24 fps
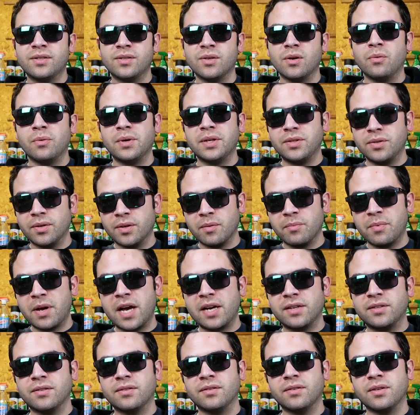So we took it
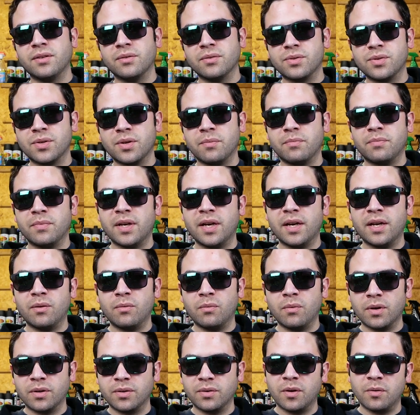back to the dealership that
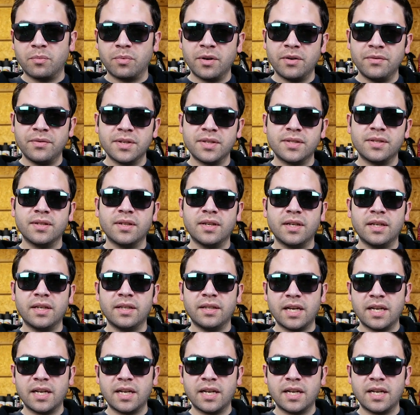worked on it previously.